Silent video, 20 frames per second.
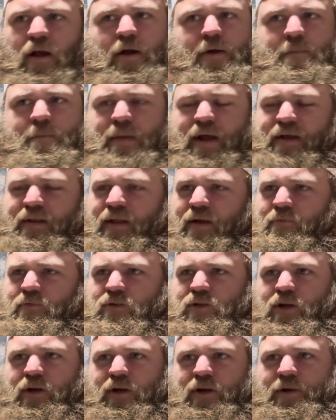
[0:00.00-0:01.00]
Man, that was
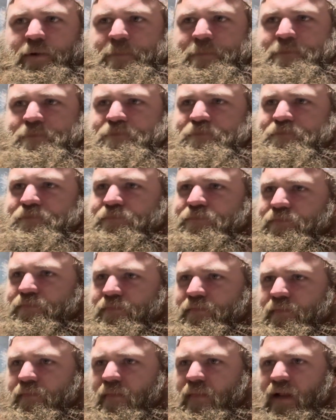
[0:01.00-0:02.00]
good.
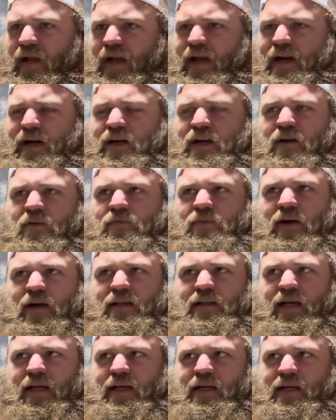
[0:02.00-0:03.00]
I need to go
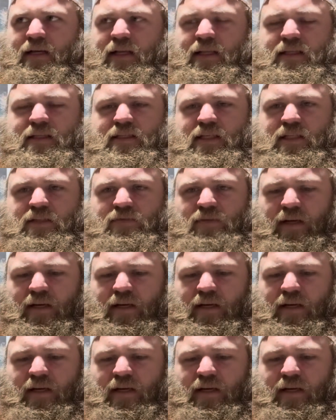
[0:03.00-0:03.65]
find, I need to get the seeds.